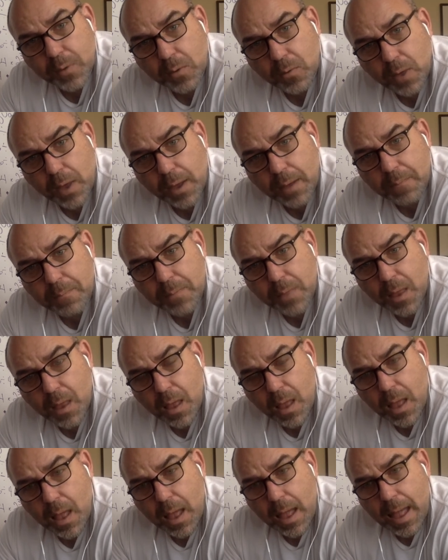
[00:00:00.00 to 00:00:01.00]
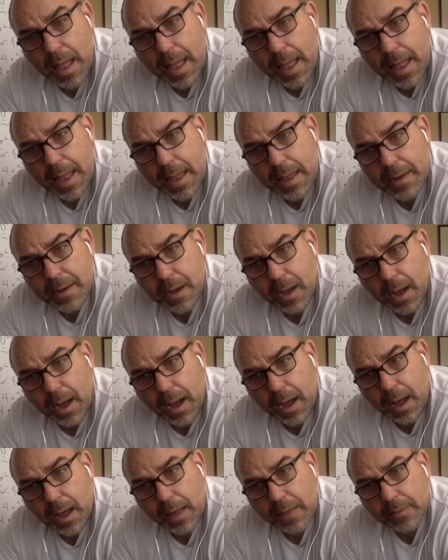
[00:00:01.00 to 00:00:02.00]
Okay. And
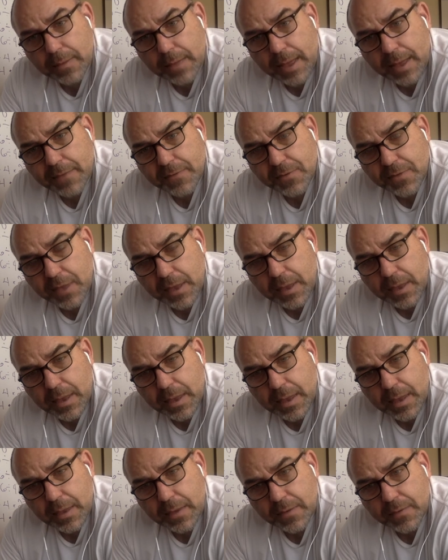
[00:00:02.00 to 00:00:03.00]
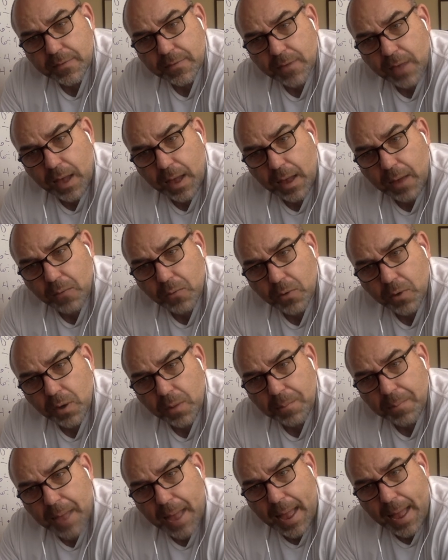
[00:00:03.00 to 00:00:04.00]
last thing is I will
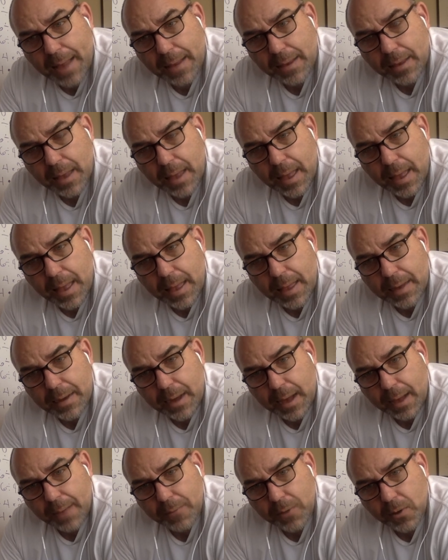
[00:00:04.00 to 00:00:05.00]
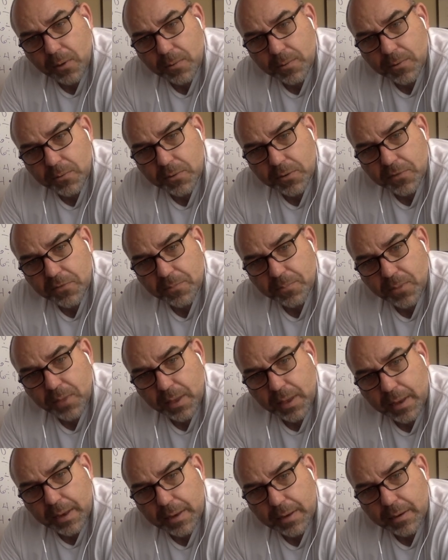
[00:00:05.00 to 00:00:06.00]
come back and I'm going to
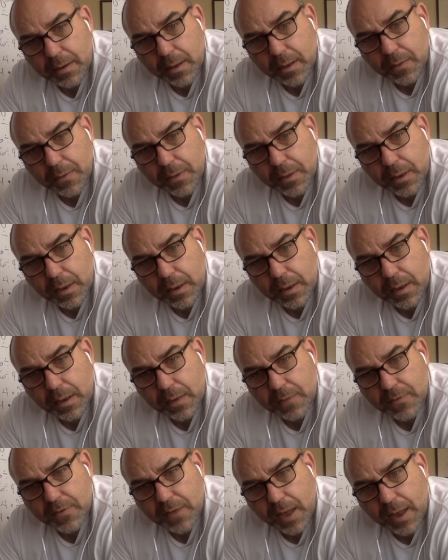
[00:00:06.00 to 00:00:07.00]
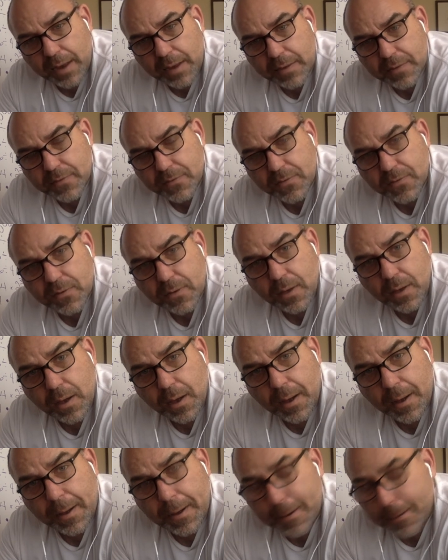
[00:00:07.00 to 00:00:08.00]
explain the science
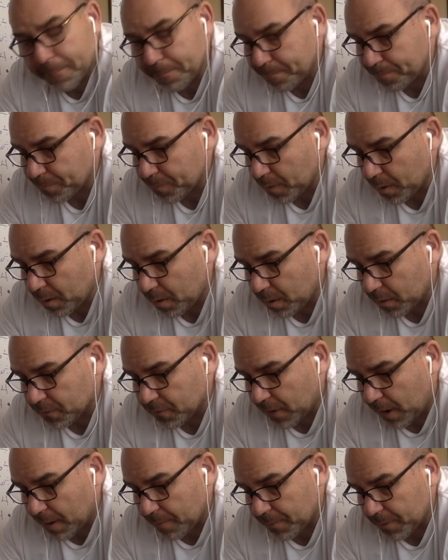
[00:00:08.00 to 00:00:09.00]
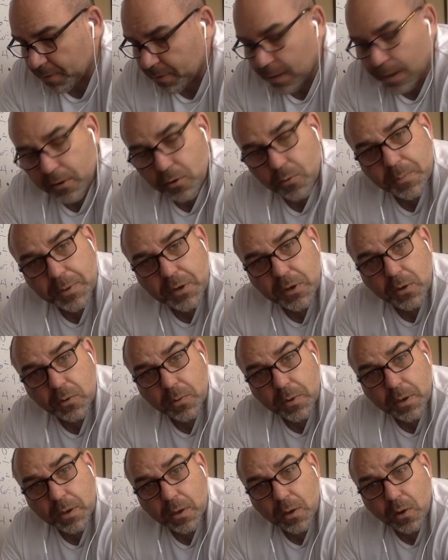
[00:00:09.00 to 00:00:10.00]
assignment that you'll be
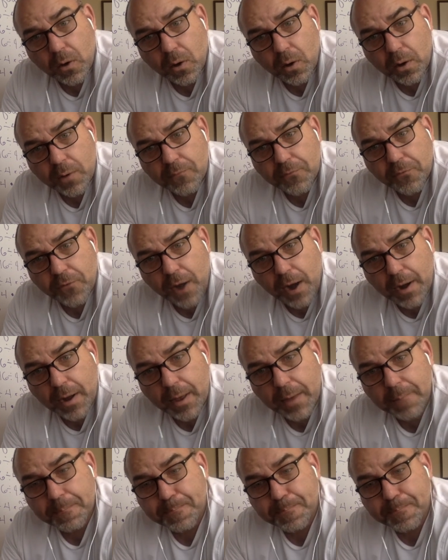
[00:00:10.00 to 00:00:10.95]
doing on Friday.